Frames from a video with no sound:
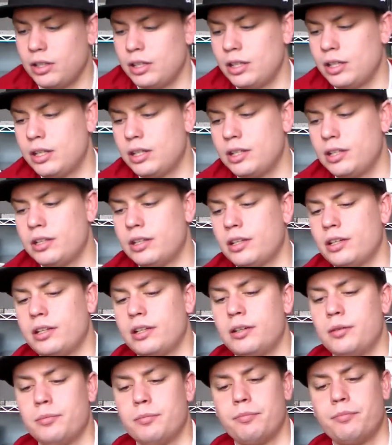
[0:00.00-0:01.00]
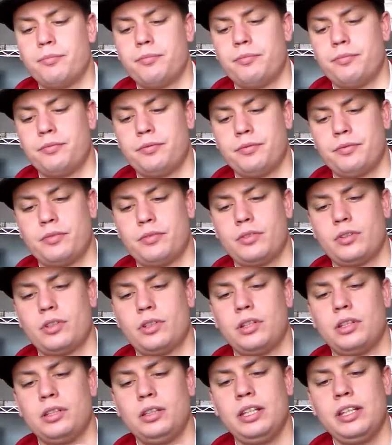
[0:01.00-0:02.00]
and um,
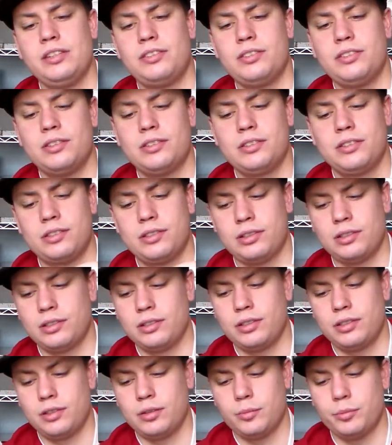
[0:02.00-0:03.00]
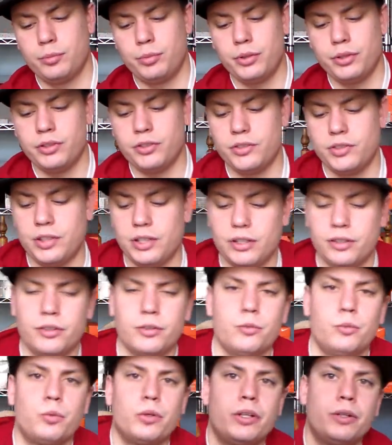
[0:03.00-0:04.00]
laces, pretty
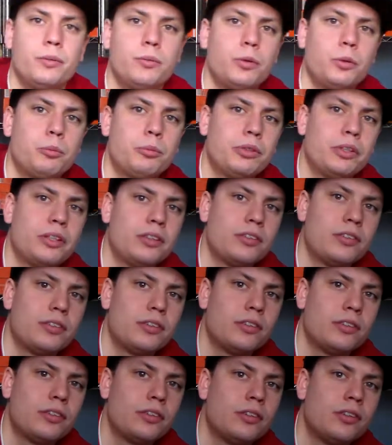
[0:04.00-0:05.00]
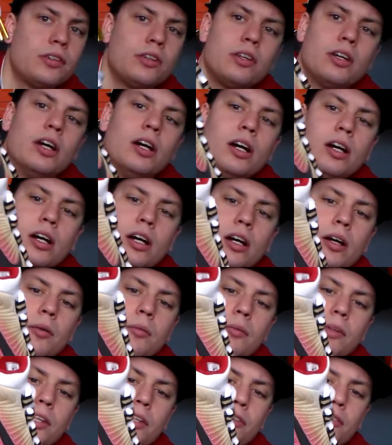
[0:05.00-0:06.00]
standard white rope laces.
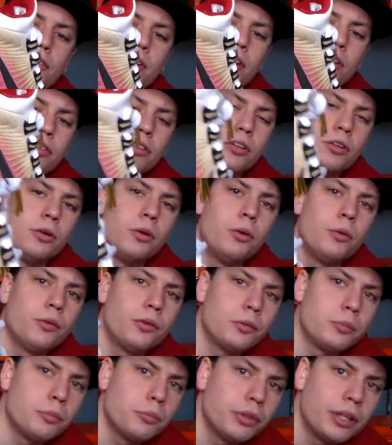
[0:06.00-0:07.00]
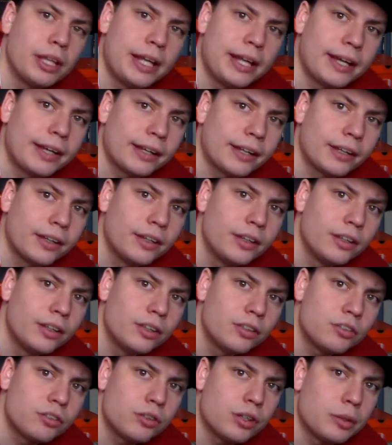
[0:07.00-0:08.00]
Um, then you've got your gold and black
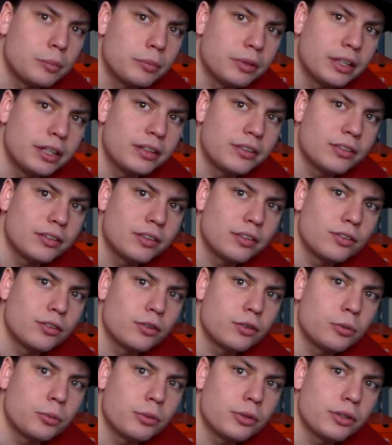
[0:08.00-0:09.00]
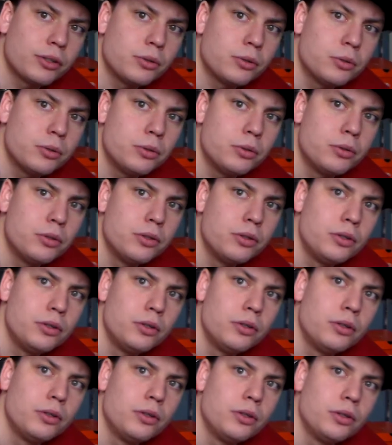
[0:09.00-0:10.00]
striped lacelets. Those are pretty cool.
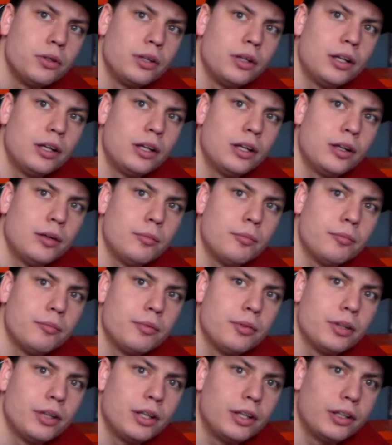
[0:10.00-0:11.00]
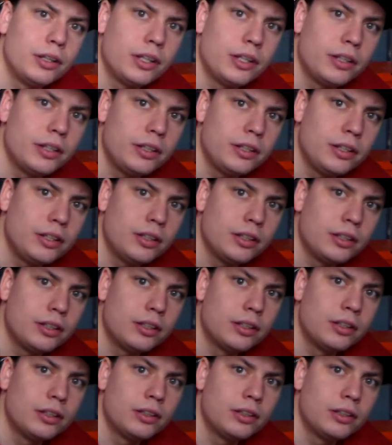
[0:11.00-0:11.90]
Um, and then the